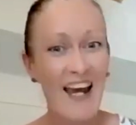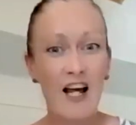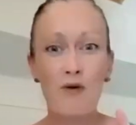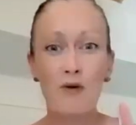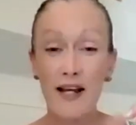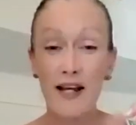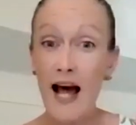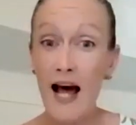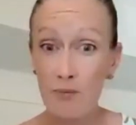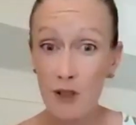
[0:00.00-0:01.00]
and I thought that
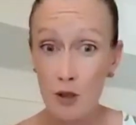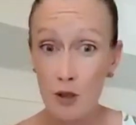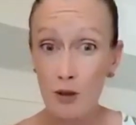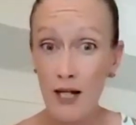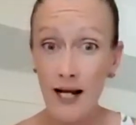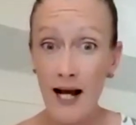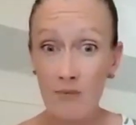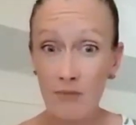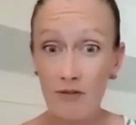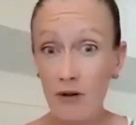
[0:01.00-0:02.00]
can't be true. That
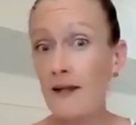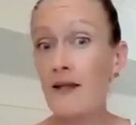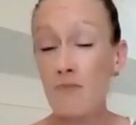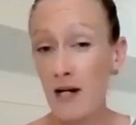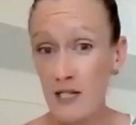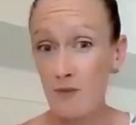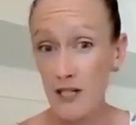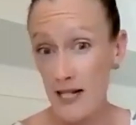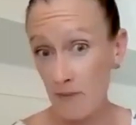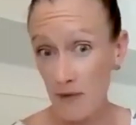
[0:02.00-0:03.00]
can't be right. There must be
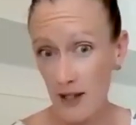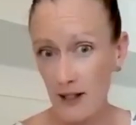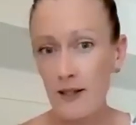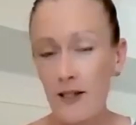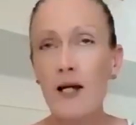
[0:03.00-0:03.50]
something.